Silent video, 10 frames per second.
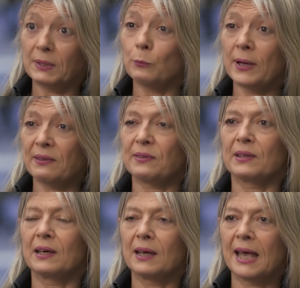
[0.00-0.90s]
with
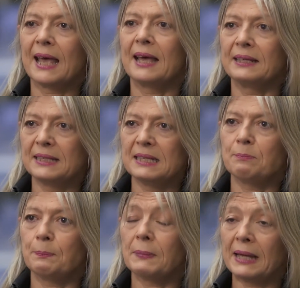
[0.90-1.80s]
the
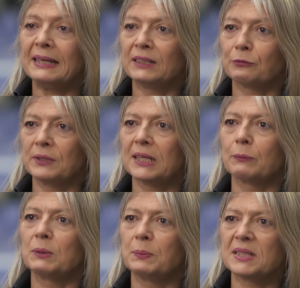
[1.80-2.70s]

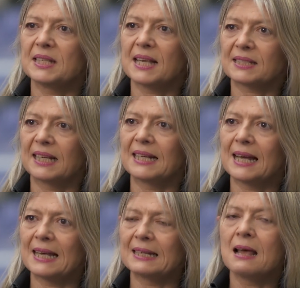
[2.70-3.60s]
interfering with
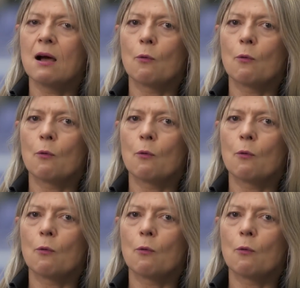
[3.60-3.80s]
PCSK9,